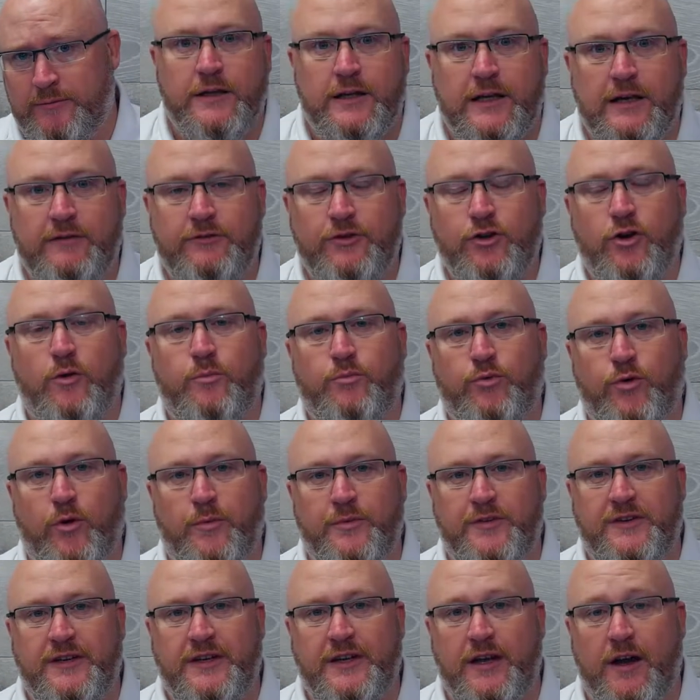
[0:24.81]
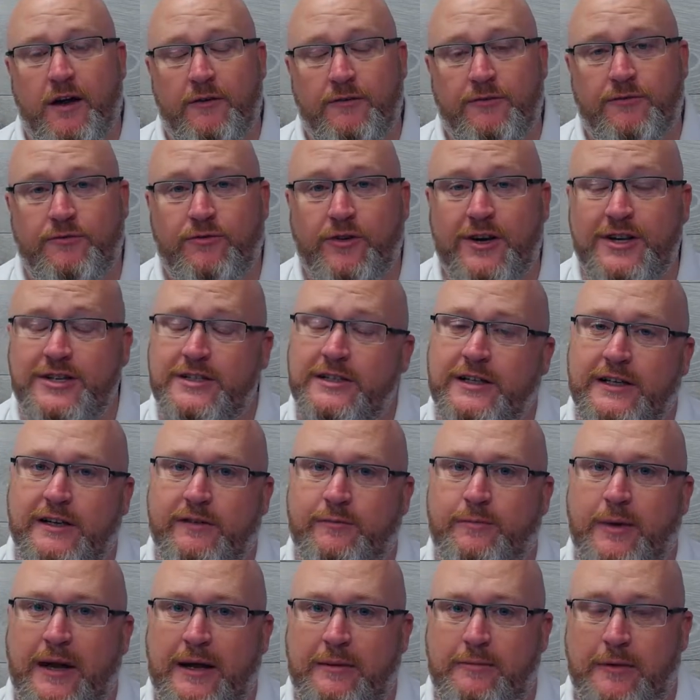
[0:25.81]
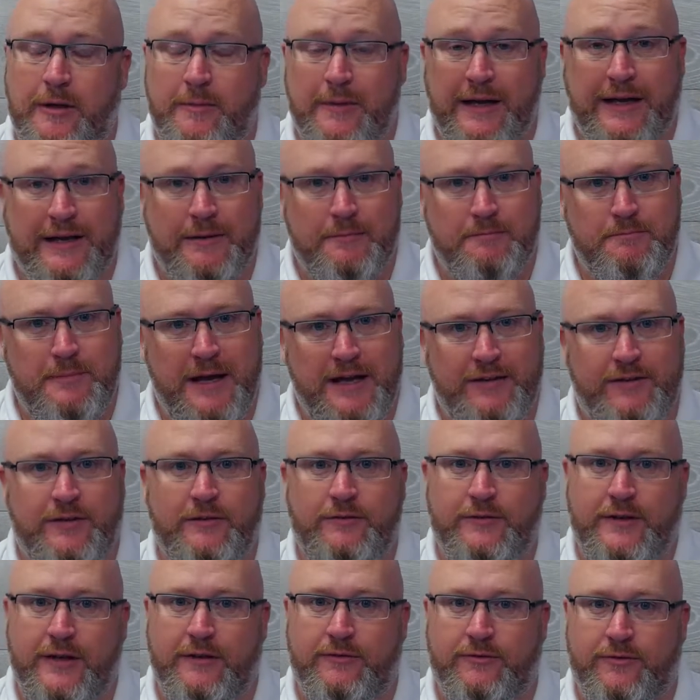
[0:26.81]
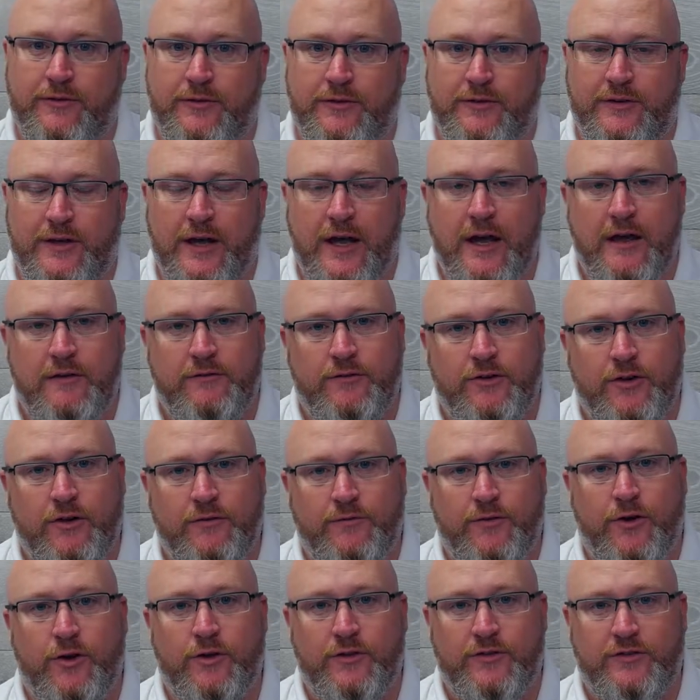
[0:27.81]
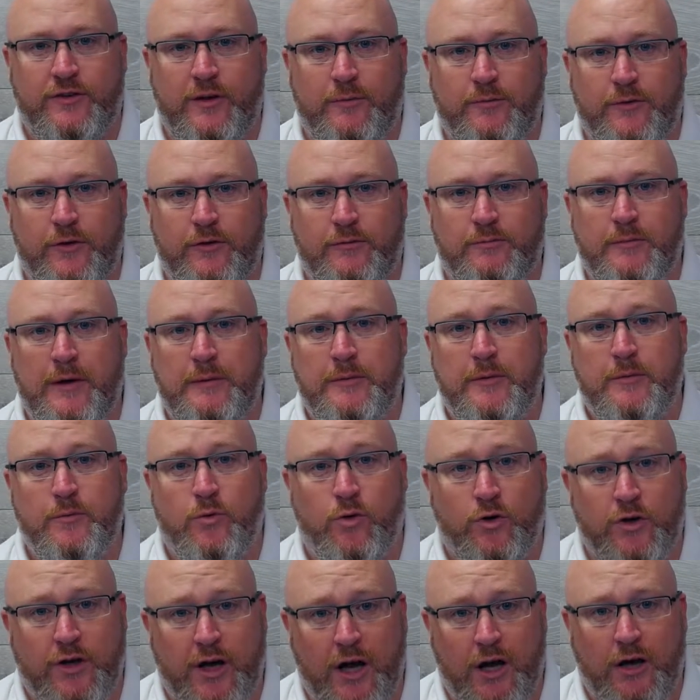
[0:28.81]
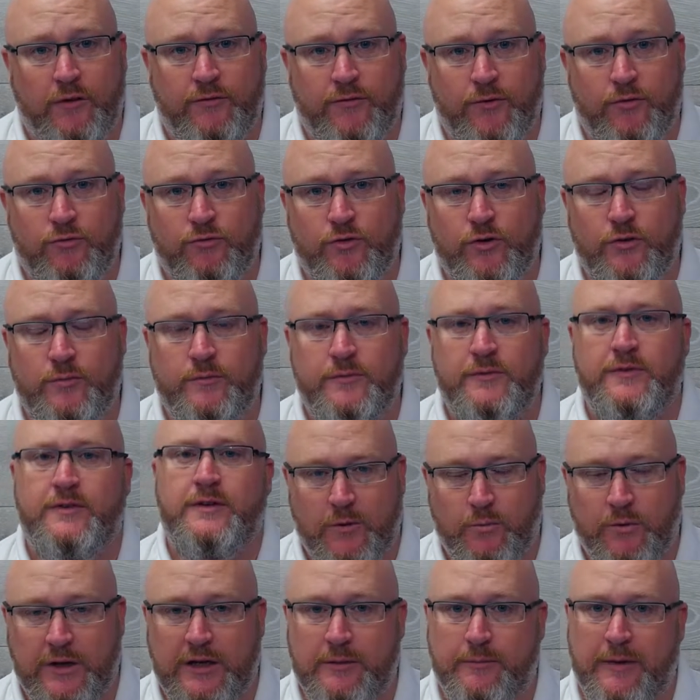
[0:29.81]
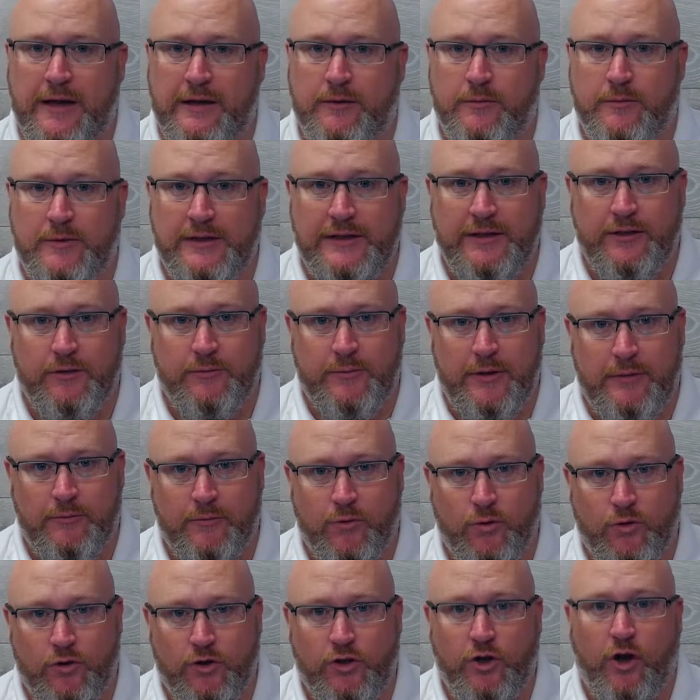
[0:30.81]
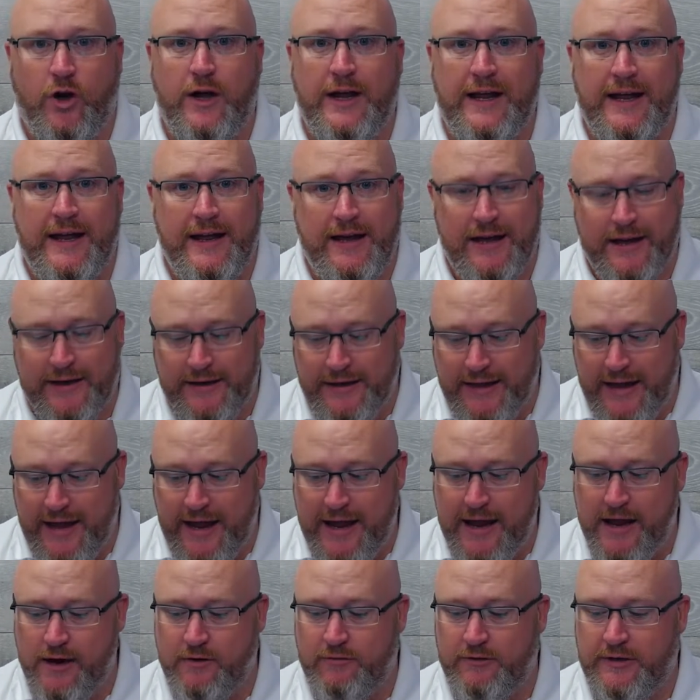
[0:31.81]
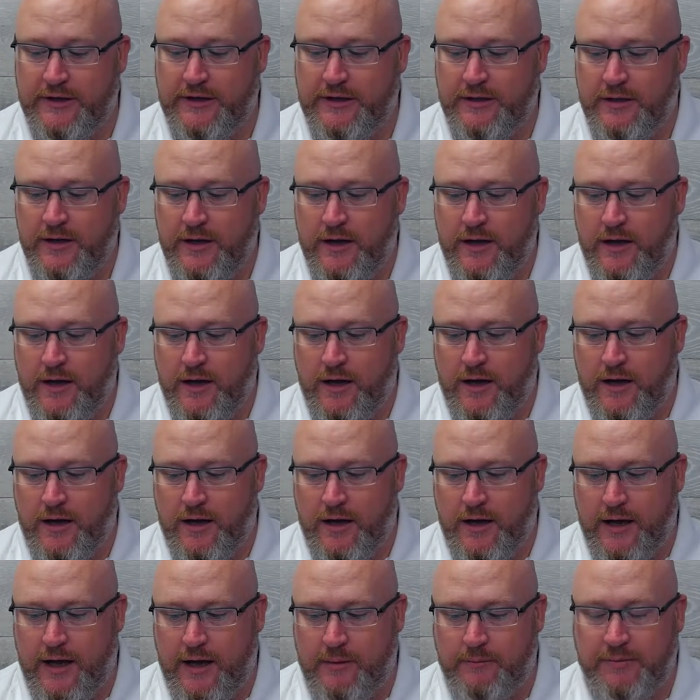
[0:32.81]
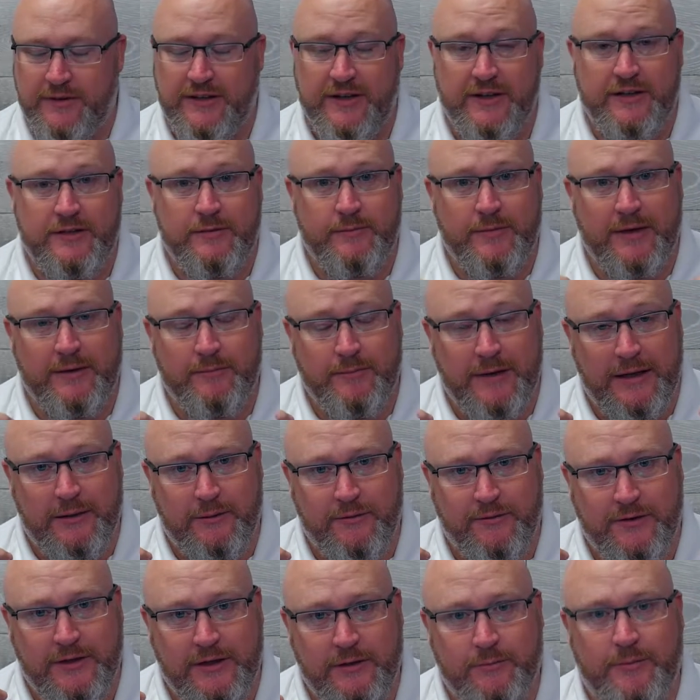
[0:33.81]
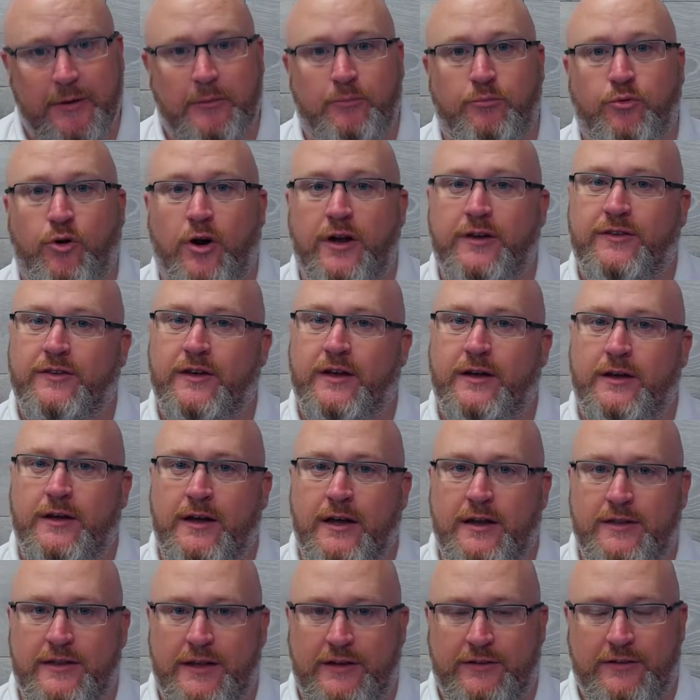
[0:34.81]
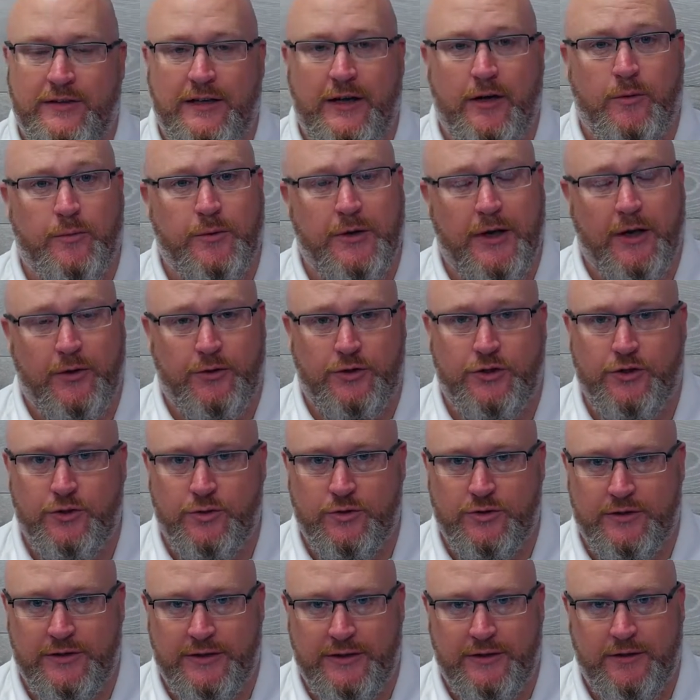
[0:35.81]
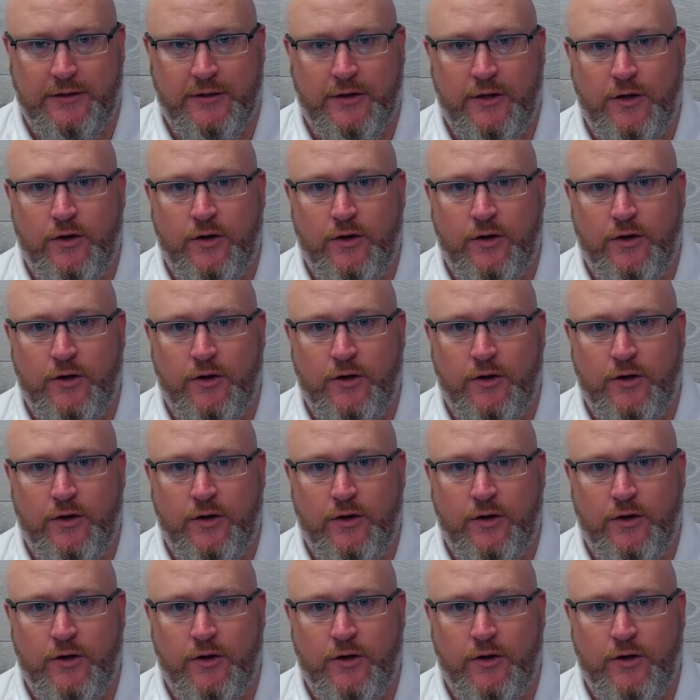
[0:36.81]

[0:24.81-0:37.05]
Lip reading: Giving your property a fresh lick of paint may make a massive difference. If you convert some of those maybe more colourful rooms, we can make them a little bit more light and airy, and potentially make them feel a little bit brighter. That's going to help you out hugely.